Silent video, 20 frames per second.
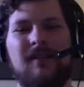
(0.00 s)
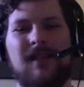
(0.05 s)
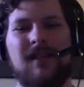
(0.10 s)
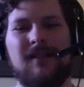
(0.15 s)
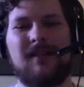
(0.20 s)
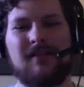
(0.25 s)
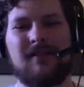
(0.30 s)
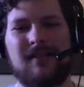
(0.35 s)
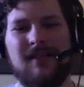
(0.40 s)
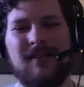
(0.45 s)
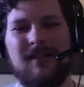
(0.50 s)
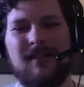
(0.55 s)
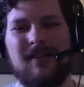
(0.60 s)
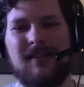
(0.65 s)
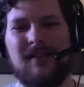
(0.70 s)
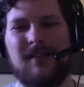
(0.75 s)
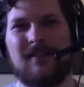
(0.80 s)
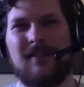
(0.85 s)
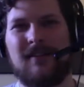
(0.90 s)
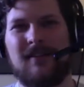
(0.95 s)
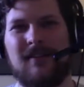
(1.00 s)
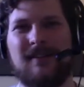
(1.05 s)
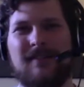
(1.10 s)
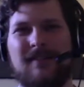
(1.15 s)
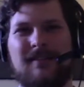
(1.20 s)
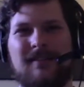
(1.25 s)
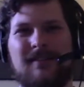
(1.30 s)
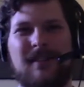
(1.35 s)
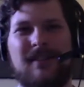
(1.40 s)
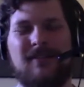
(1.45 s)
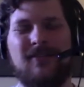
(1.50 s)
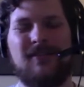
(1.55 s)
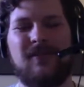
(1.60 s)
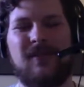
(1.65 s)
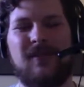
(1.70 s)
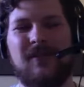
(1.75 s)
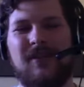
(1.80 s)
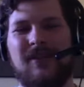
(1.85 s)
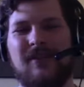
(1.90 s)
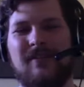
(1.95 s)
is
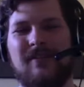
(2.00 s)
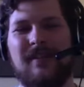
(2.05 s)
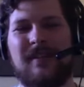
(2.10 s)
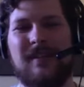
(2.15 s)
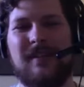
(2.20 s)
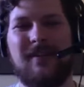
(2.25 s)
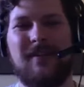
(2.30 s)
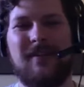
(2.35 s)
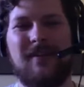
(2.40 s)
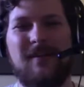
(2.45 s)
very good to hear.